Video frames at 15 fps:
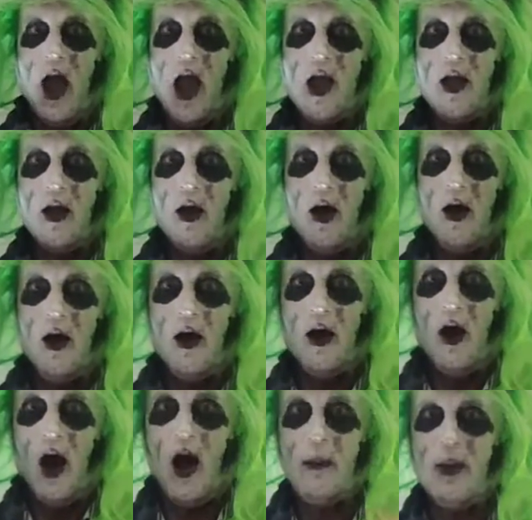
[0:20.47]
Hey,
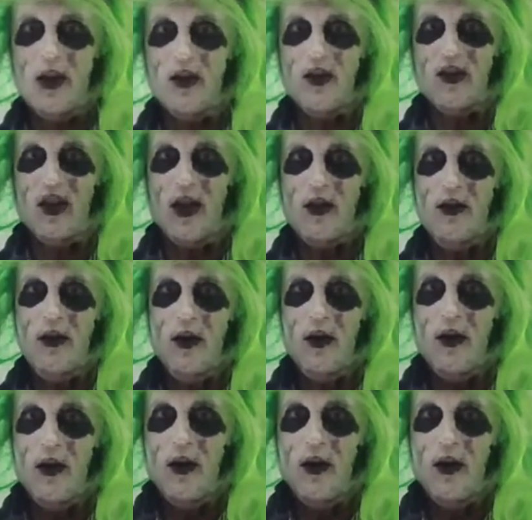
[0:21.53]
I'm eating the Satin.